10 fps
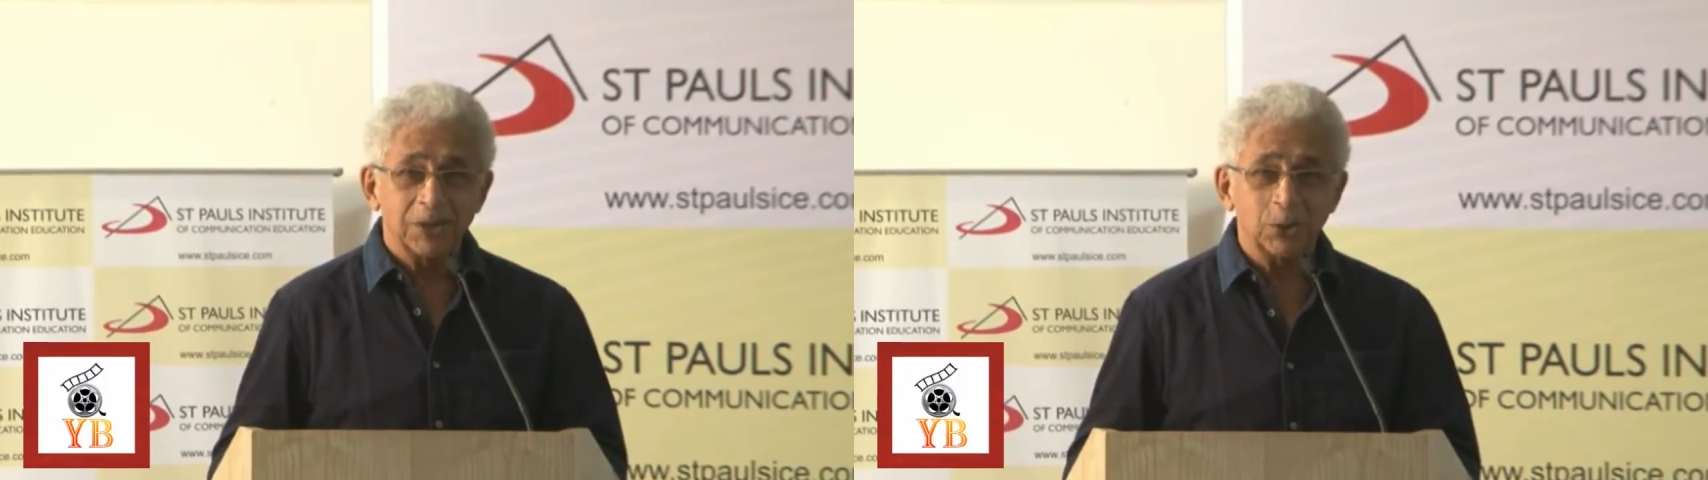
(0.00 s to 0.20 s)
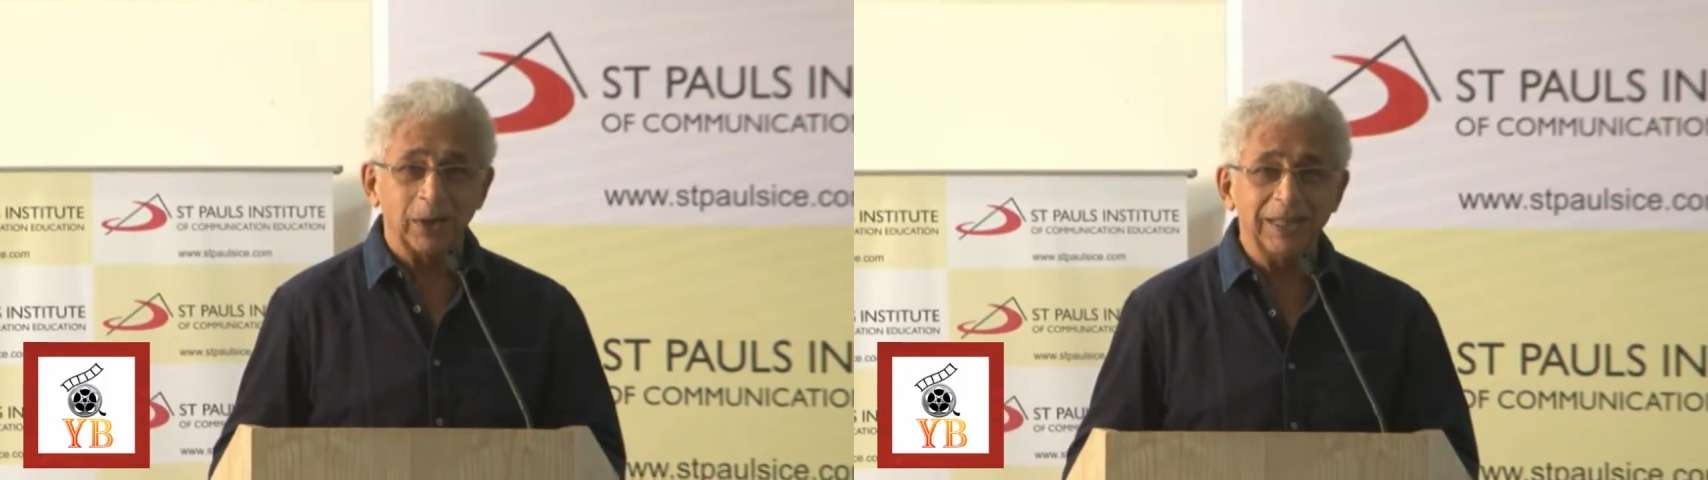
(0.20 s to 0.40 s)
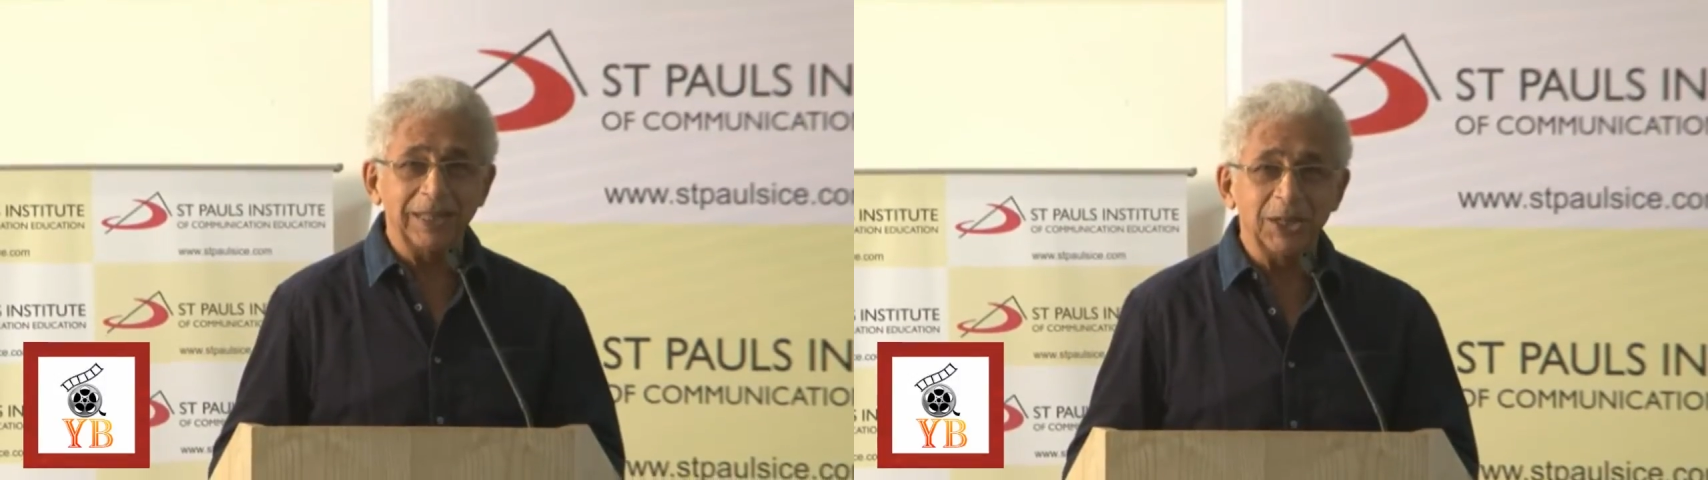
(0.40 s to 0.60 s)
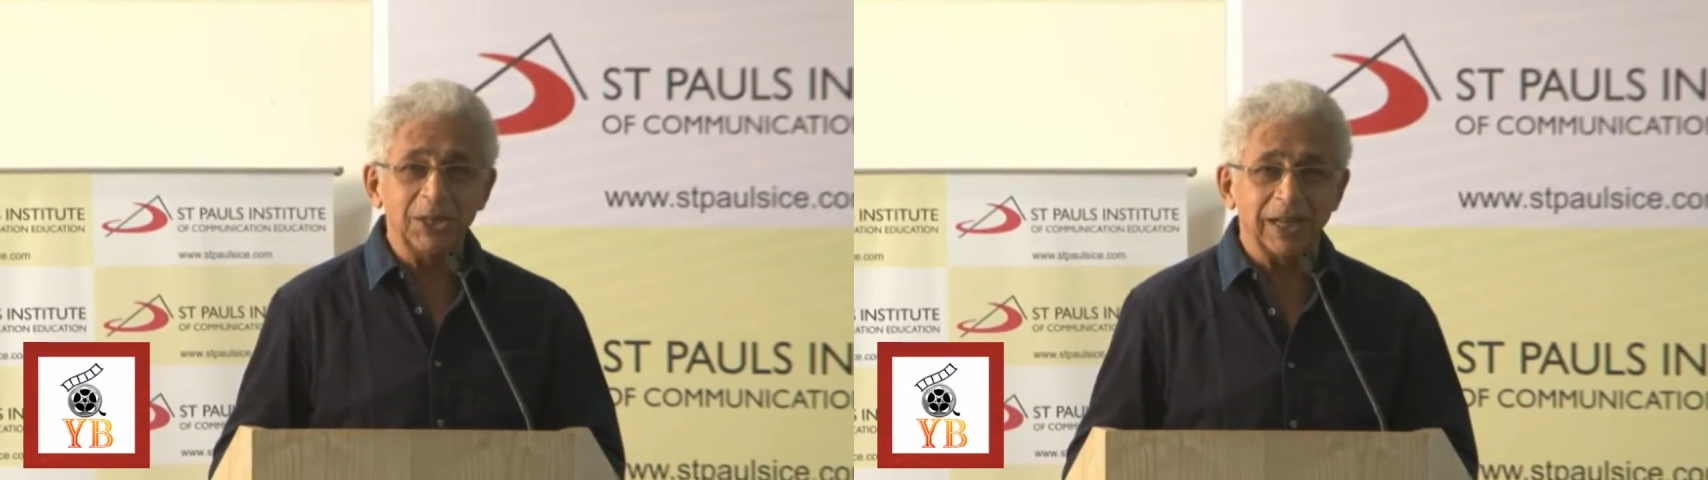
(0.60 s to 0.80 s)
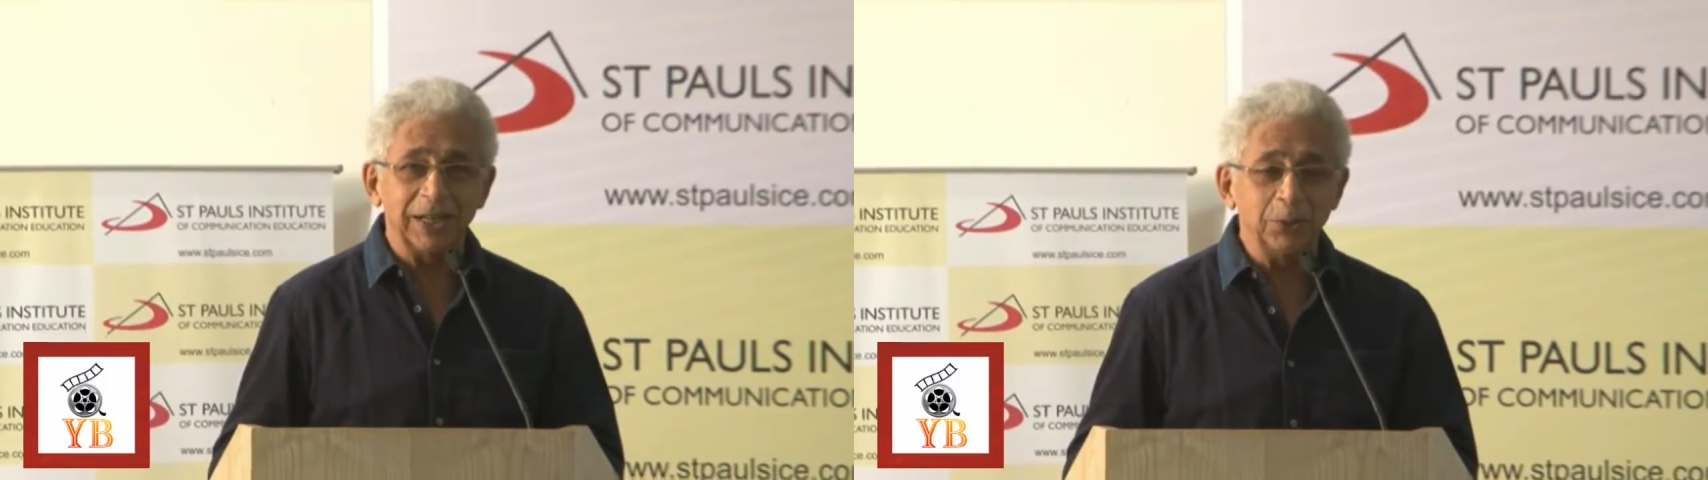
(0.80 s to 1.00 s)
So I think they
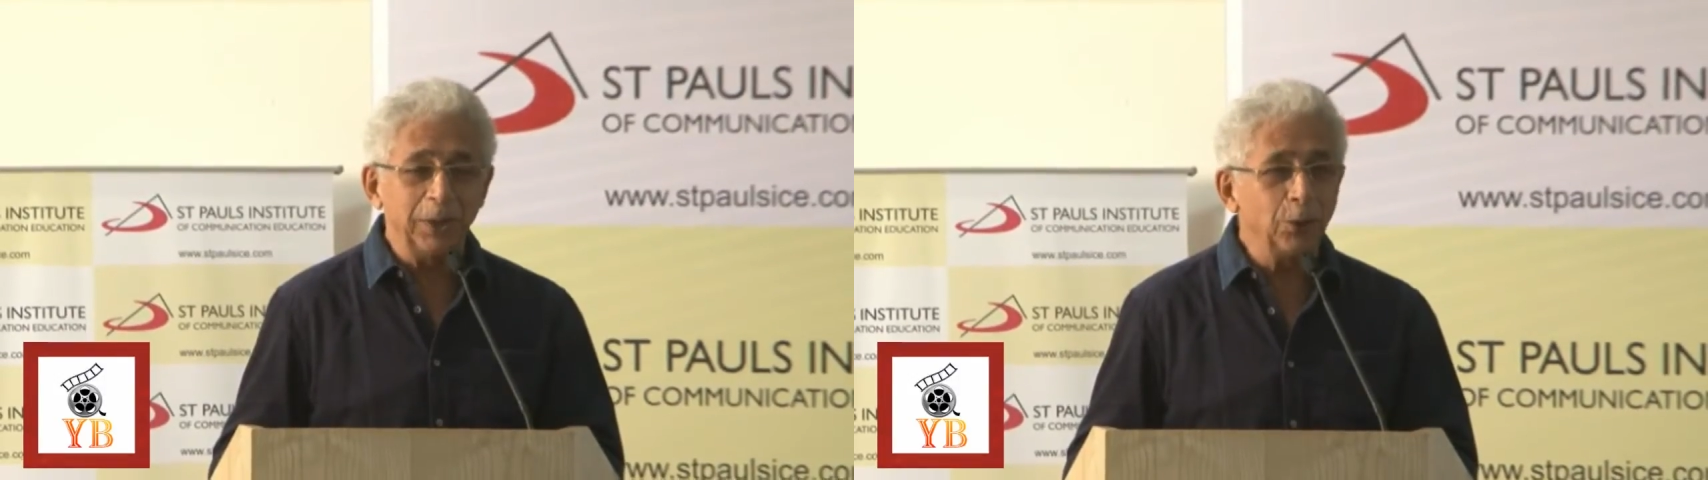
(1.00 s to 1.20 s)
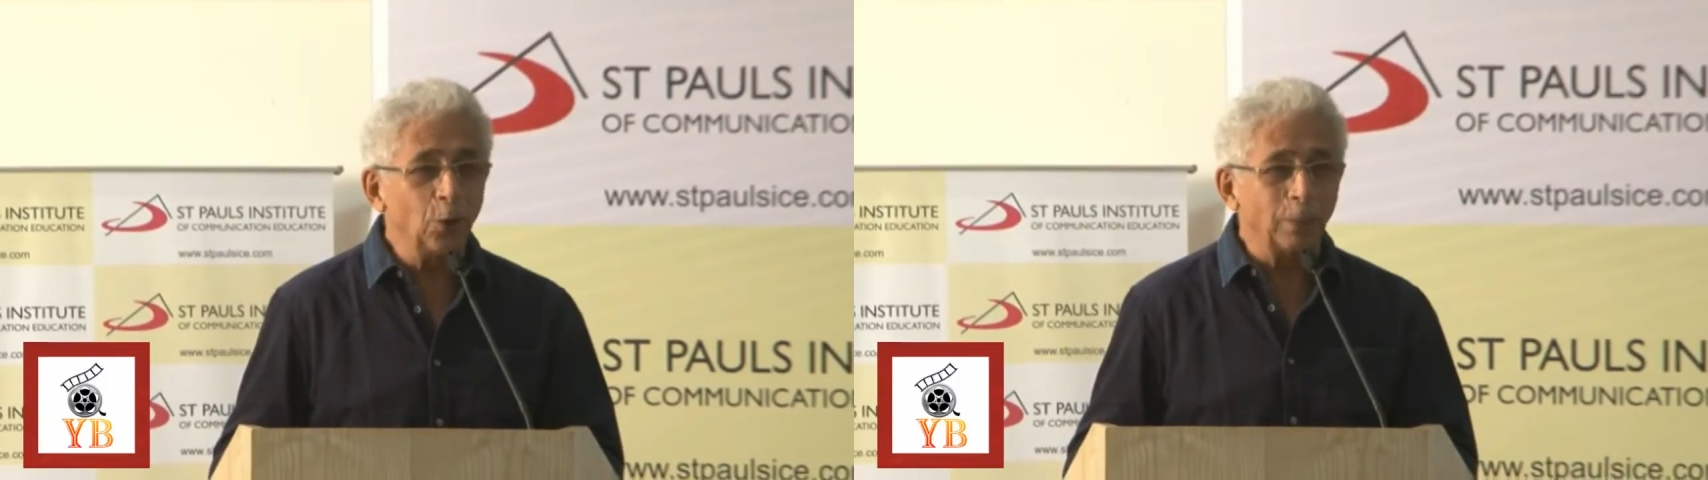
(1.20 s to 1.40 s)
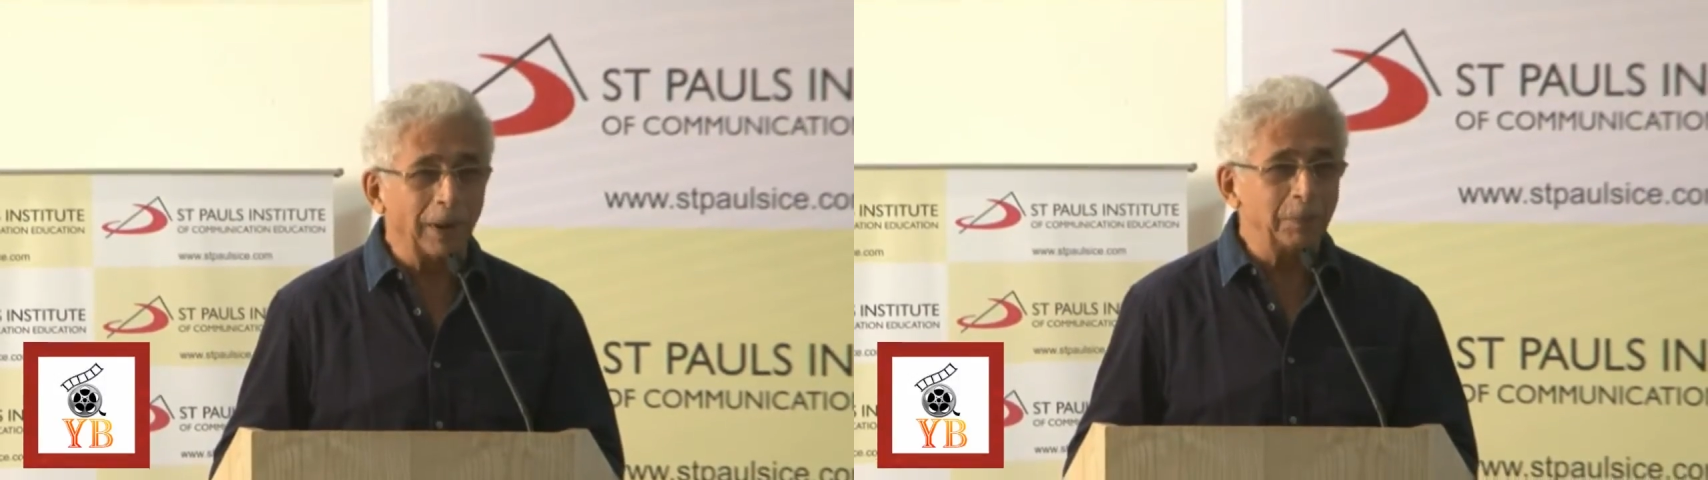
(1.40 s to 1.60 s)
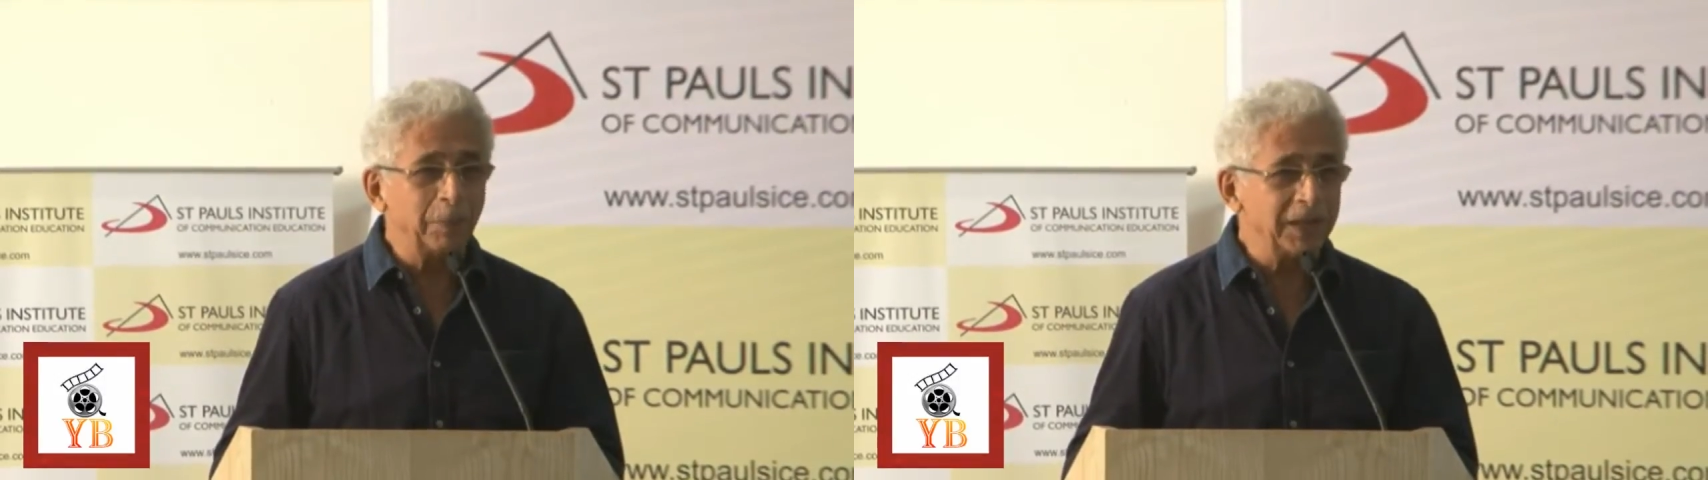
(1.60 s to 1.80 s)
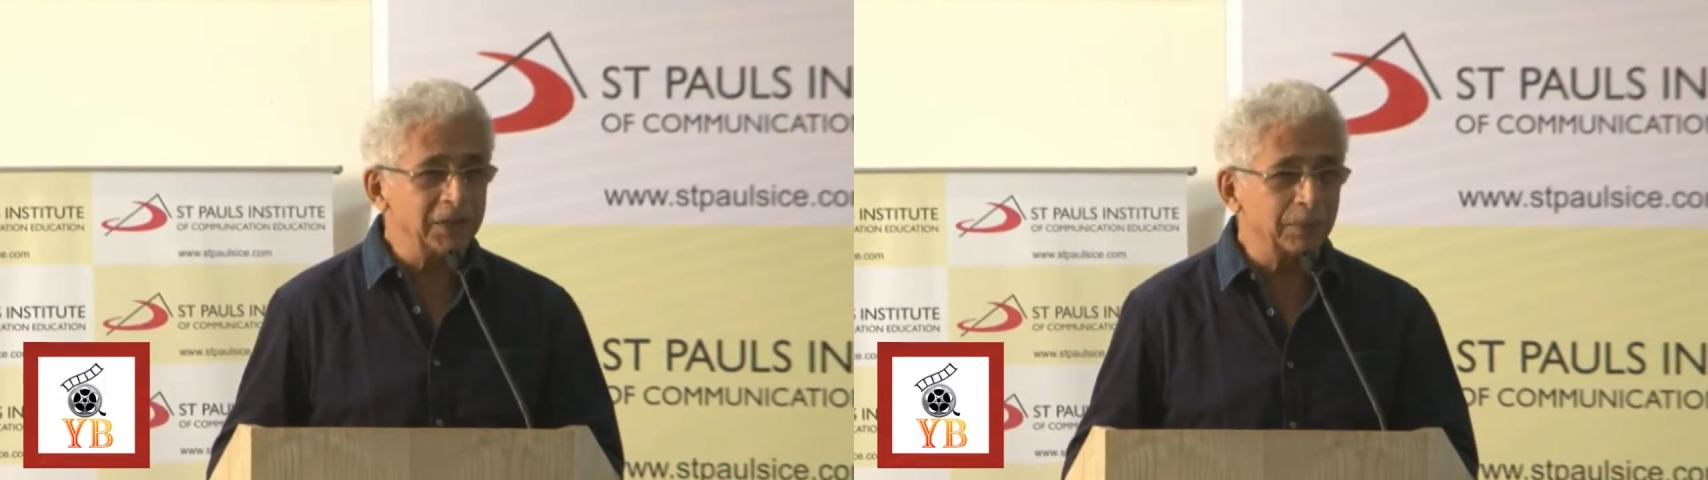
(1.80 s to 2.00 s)
decided to ignore my
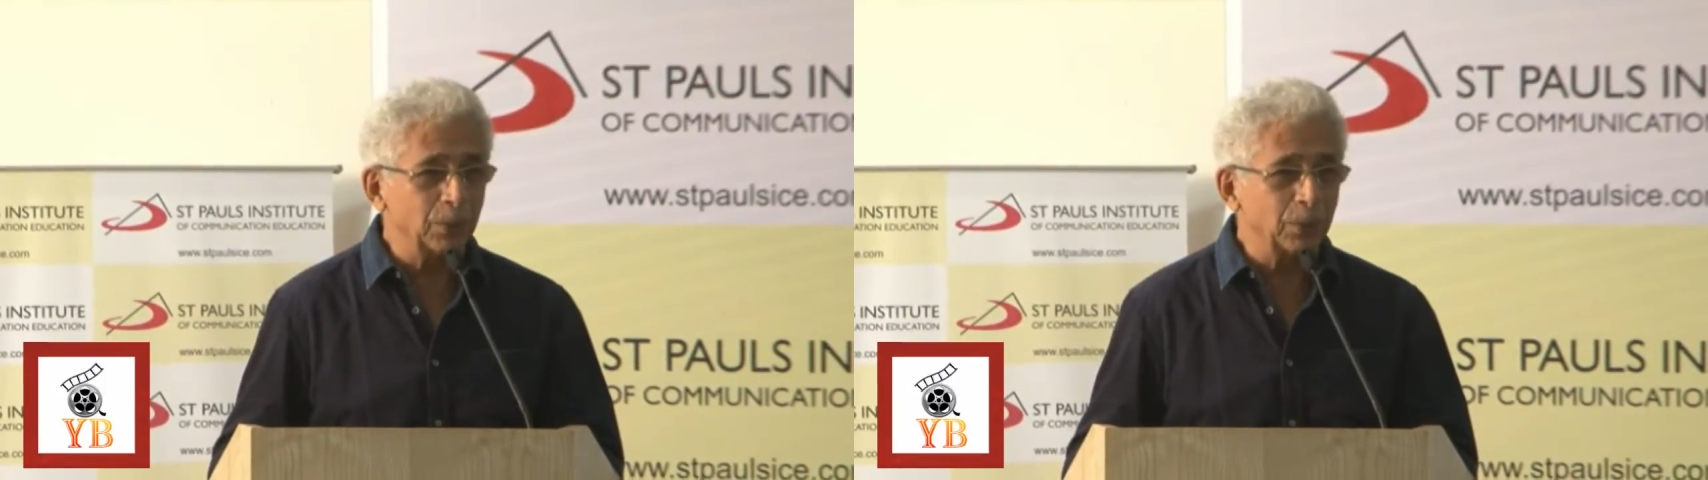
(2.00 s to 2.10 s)
pleas